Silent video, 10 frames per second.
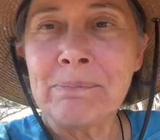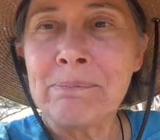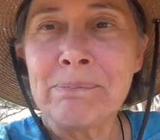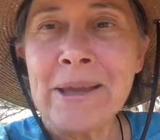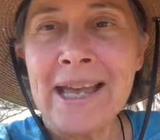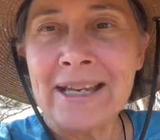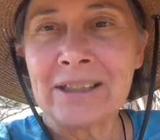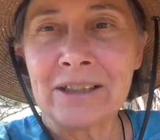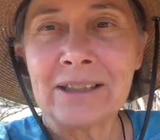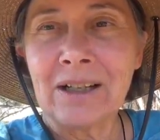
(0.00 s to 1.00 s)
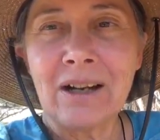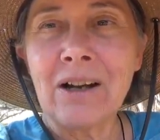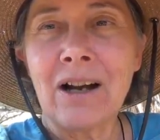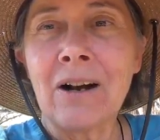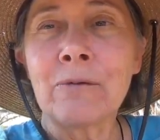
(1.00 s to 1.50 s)
men
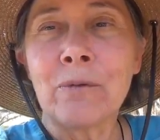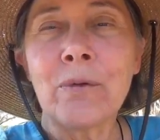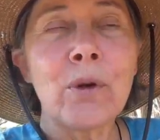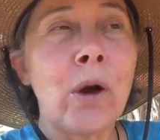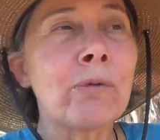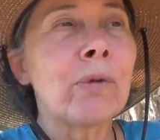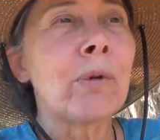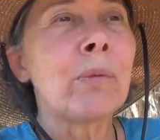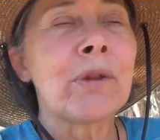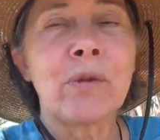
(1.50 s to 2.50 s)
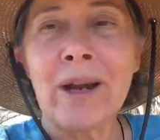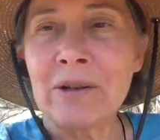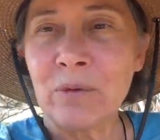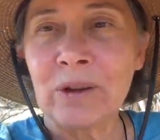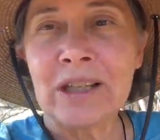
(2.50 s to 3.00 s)
of, of, with
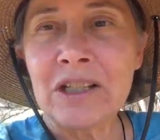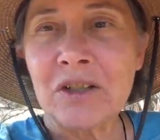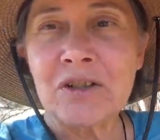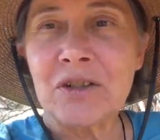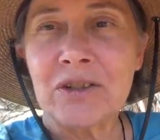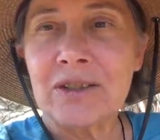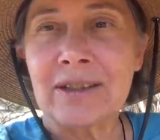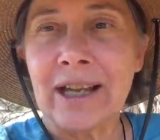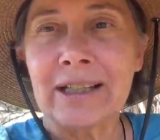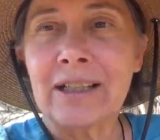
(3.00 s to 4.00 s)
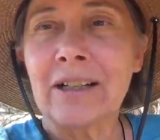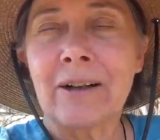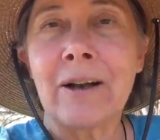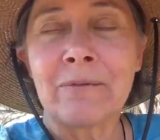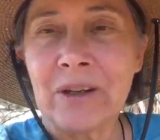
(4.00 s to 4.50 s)
great religious like
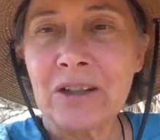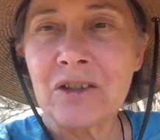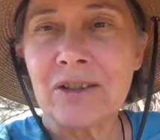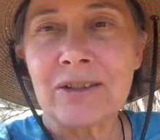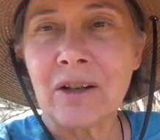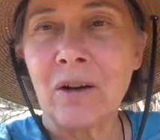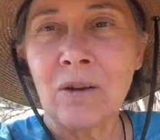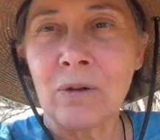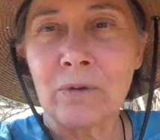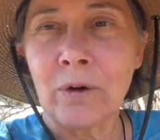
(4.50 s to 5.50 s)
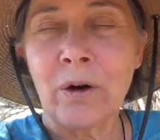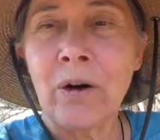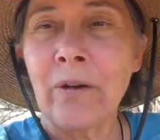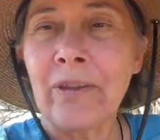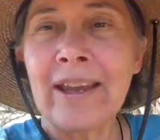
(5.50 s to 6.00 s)
convictions all over
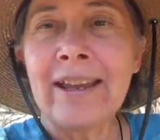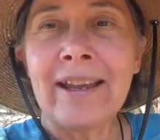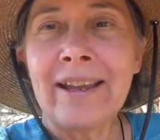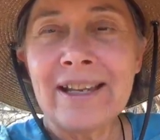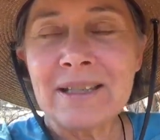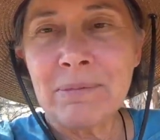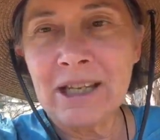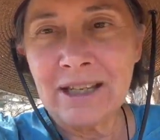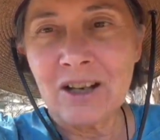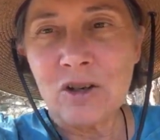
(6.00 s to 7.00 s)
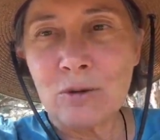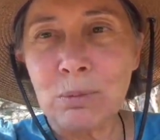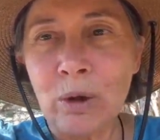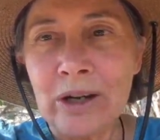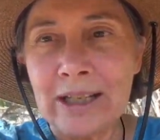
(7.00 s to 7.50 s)
earth is being
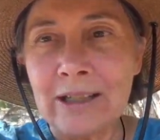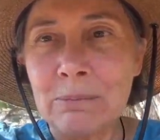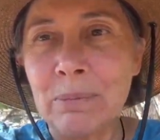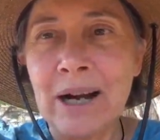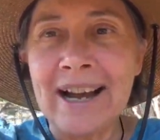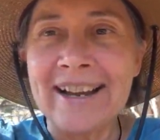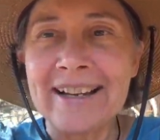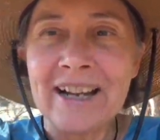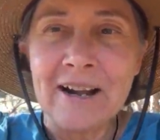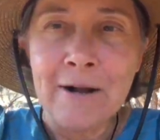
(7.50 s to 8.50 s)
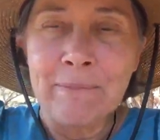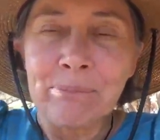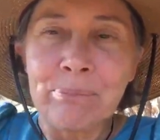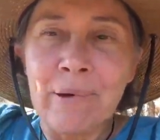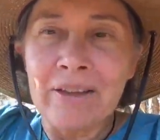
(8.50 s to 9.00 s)
exploited by
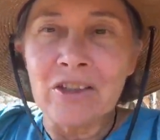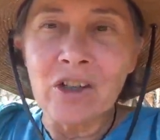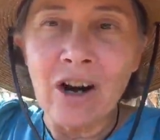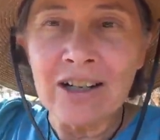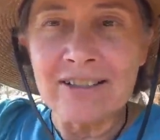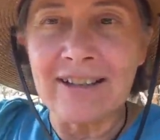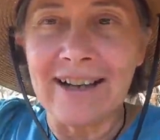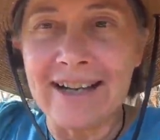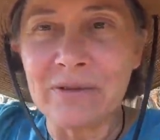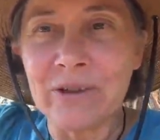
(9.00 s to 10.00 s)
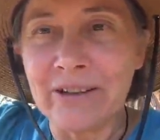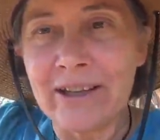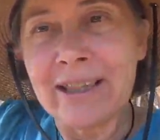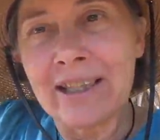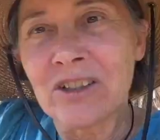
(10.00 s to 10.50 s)
by the dark side
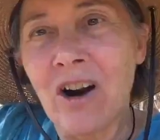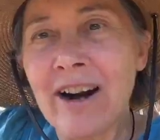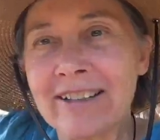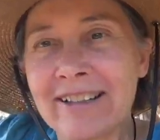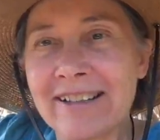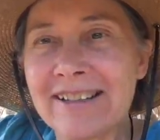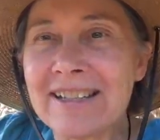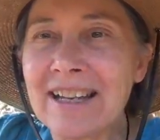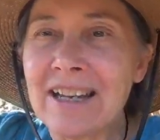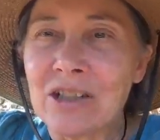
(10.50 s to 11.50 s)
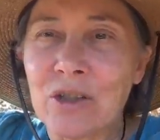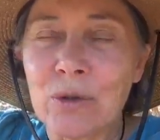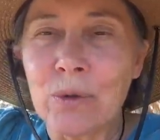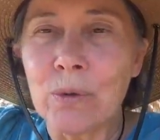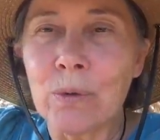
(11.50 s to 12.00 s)
really the darkness
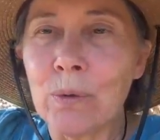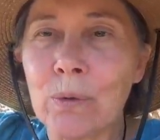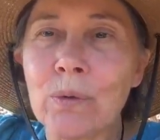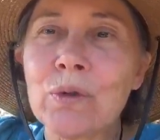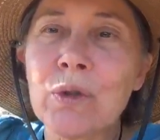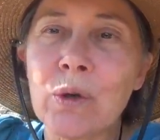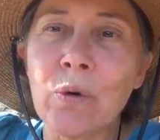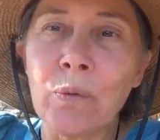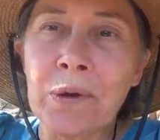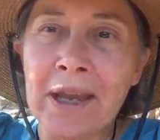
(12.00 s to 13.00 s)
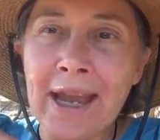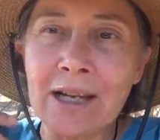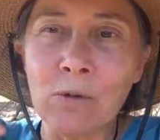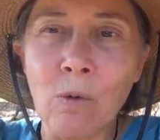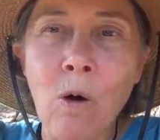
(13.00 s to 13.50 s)
to to
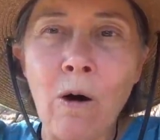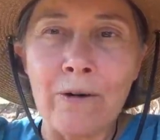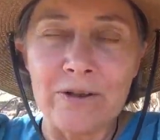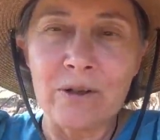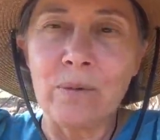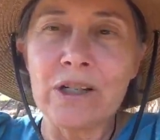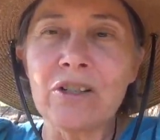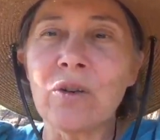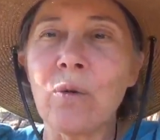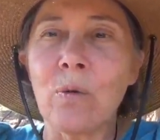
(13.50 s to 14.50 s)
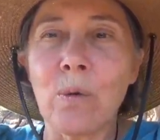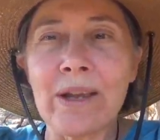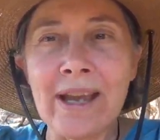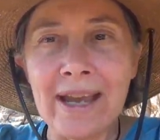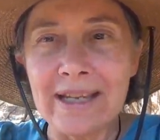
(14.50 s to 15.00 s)
create wars, which
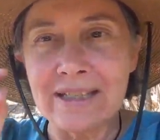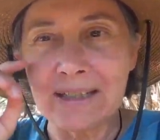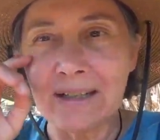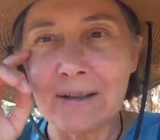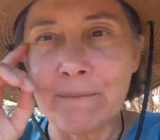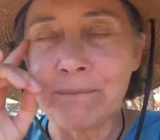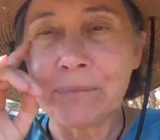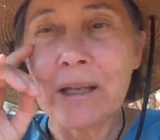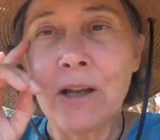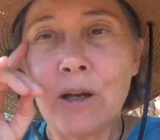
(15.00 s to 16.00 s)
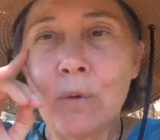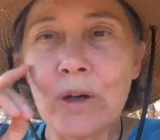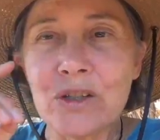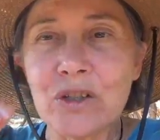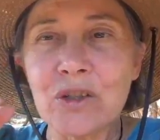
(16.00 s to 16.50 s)
create um,
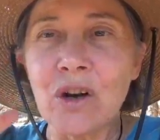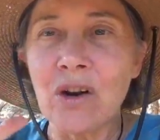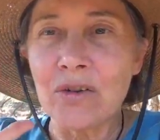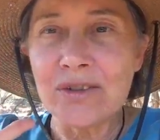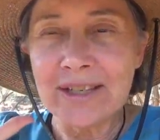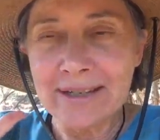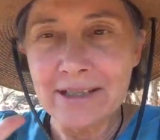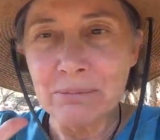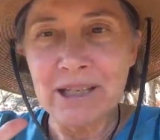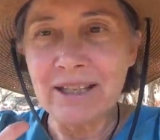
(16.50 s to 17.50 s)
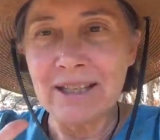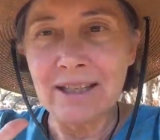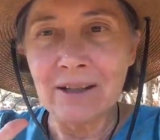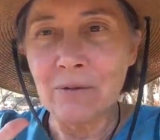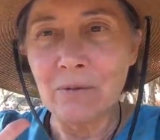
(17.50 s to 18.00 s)
which are said to
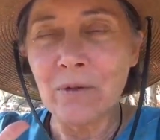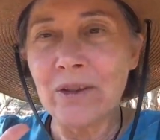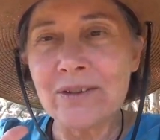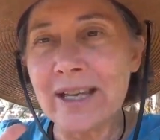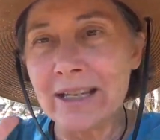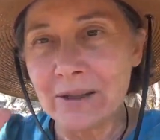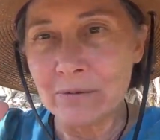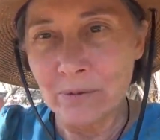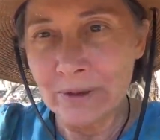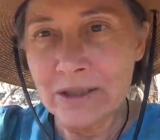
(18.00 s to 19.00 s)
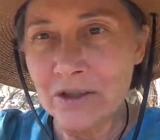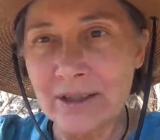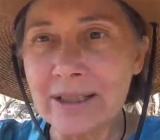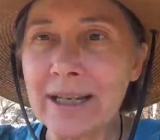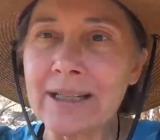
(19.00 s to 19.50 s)
be for the sake of
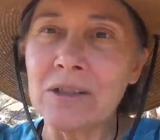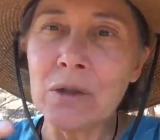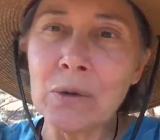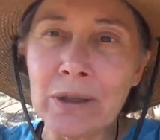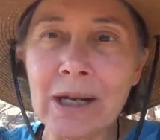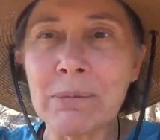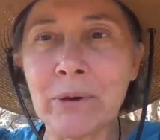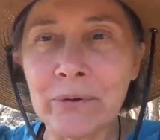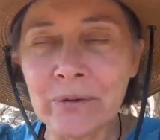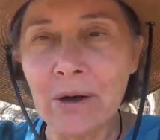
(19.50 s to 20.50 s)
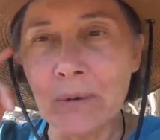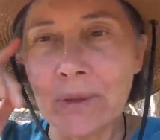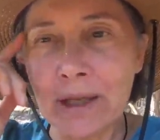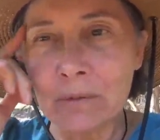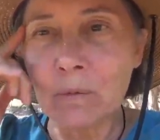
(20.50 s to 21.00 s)
religion. And you and I both know
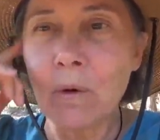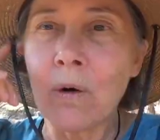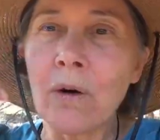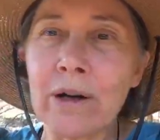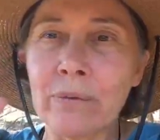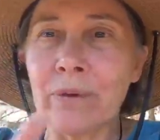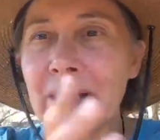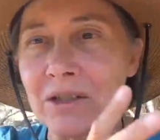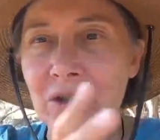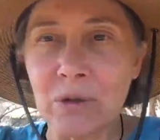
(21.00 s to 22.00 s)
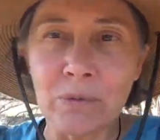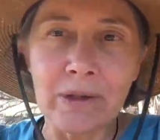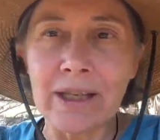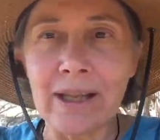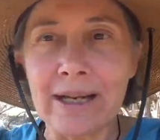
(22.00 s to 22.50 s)
that war and religion are
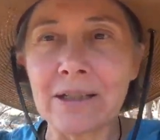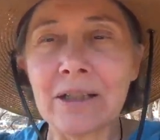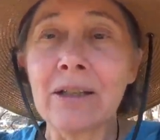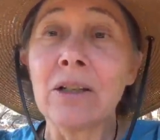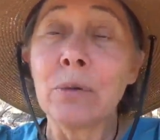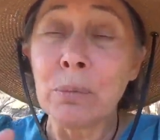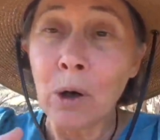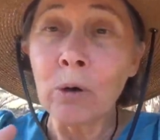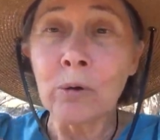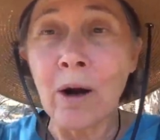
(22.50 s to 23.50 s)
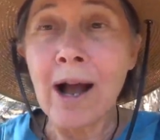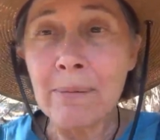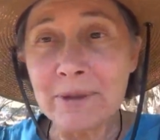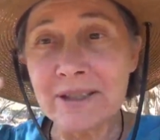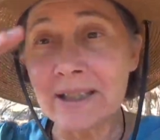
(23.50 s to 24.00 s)
really like polar
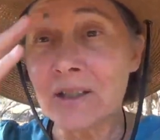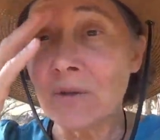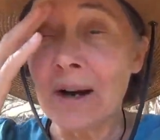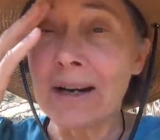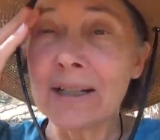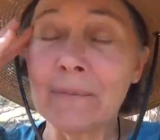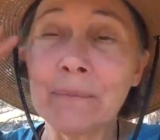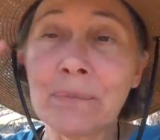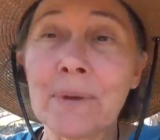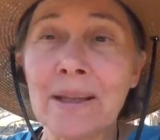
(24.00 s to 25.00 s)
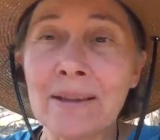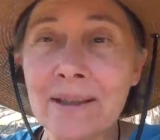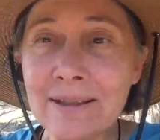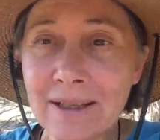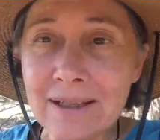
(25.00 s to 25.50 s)
opposites, right?
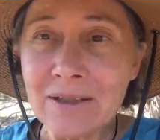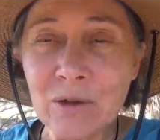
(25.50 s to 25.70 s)
This is